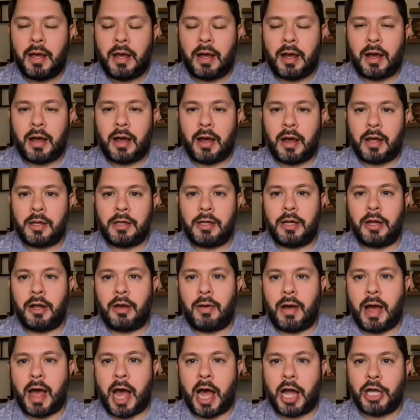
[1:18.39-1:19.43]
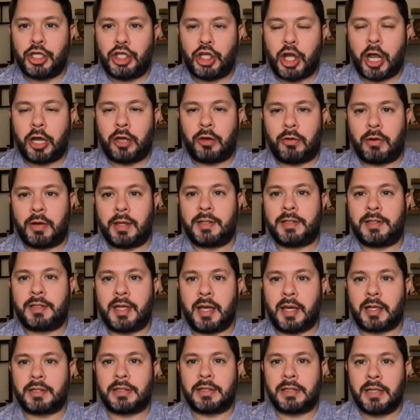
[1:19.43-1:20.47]
uh, you know, on January
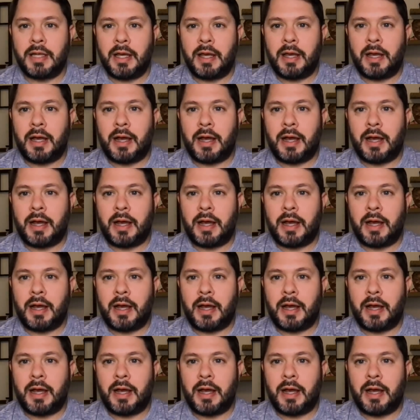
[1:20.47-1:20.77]
6th.